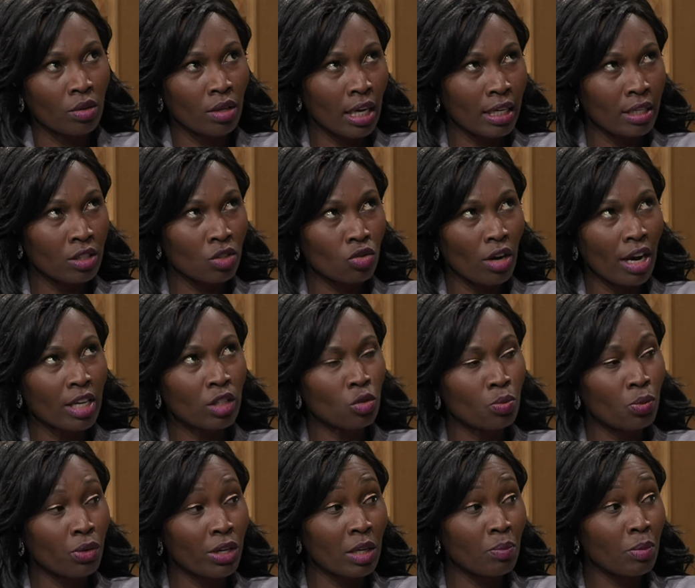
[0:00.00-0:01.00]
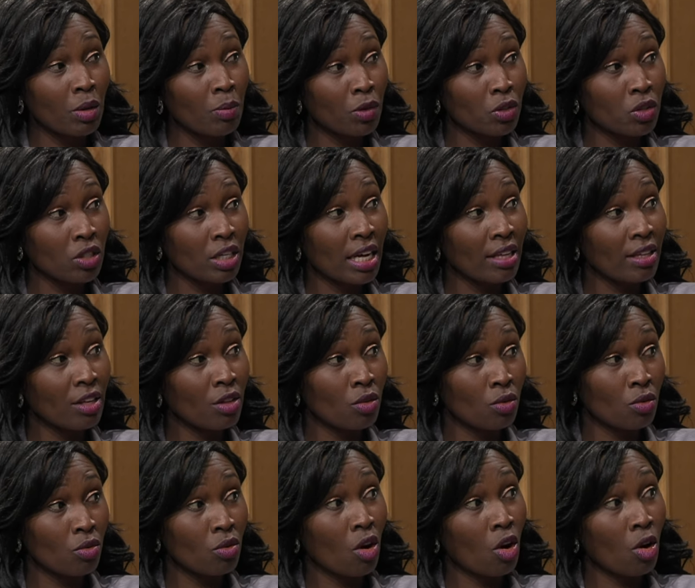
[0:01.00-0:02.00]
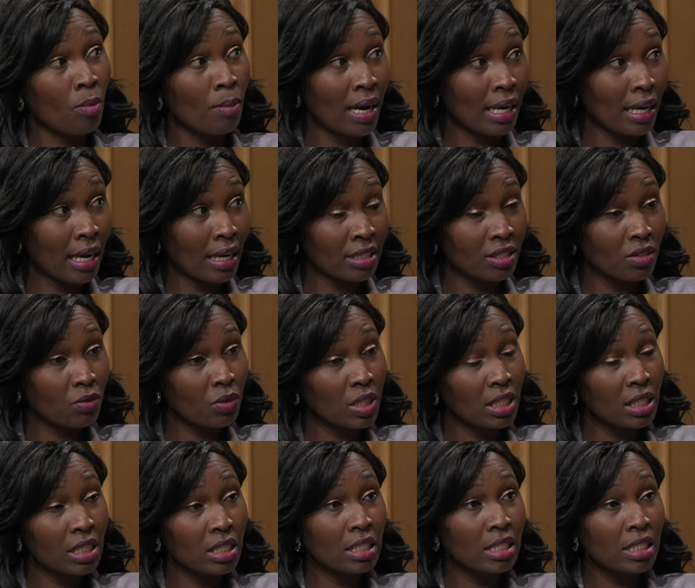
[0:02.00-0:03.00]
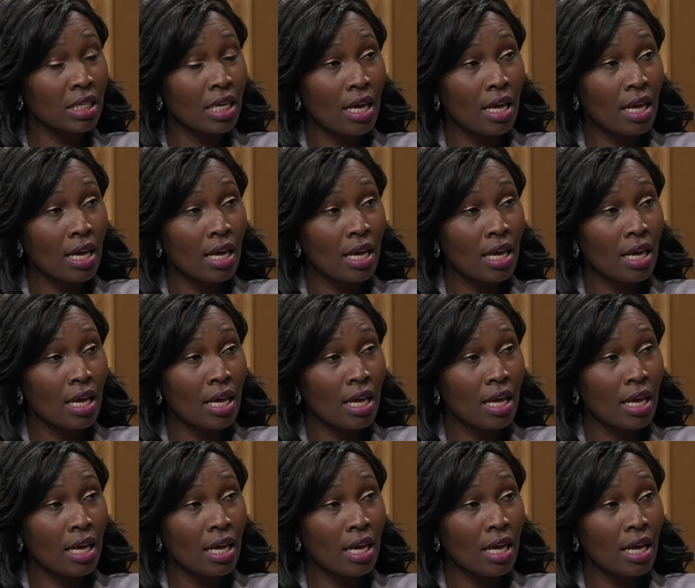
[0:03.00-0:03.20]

like trying to bring people together through all my activities,